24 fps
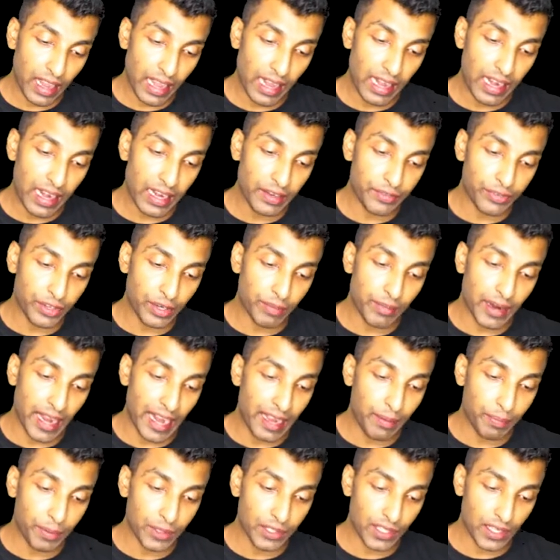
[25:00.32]
violate from
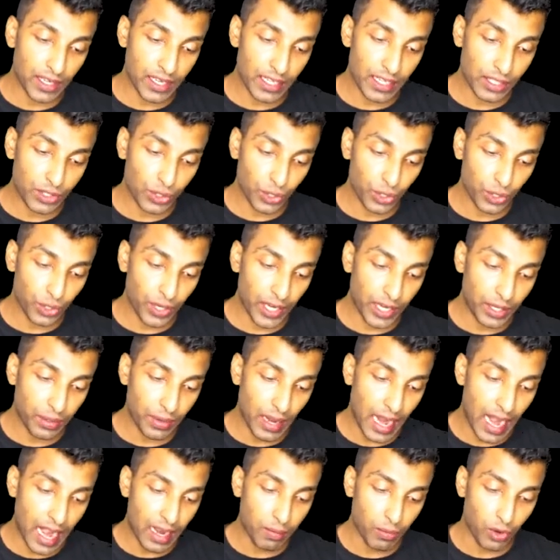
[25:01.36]
9%, so you need
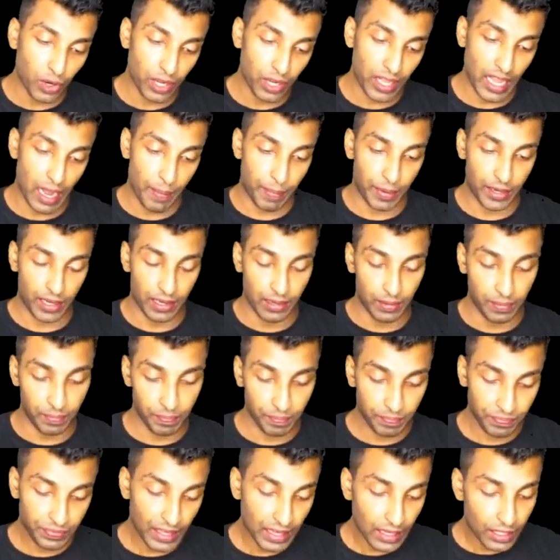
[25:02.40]
to add more capital.
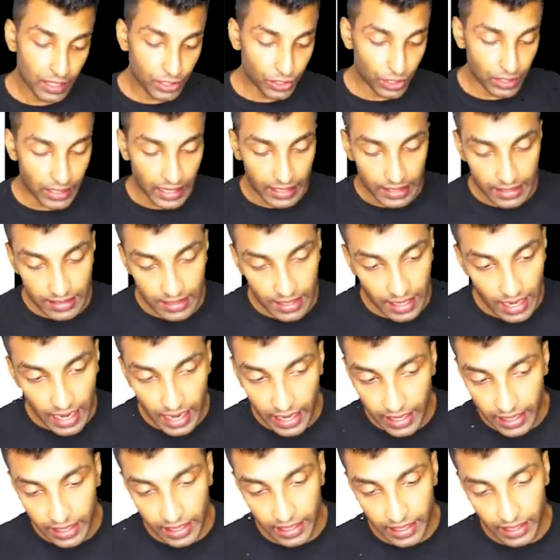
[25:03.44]
So that is the
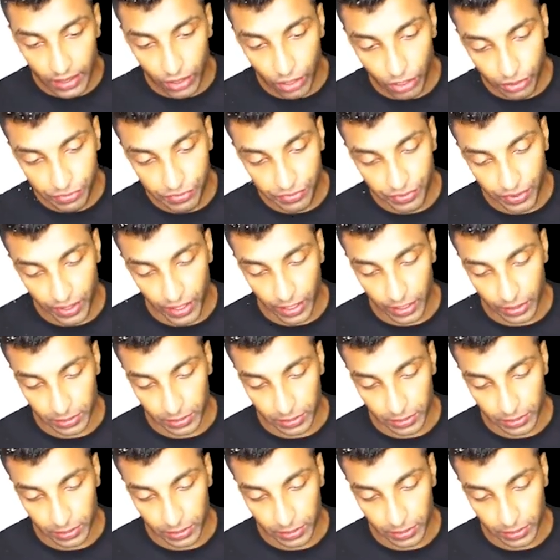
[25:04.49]
idea of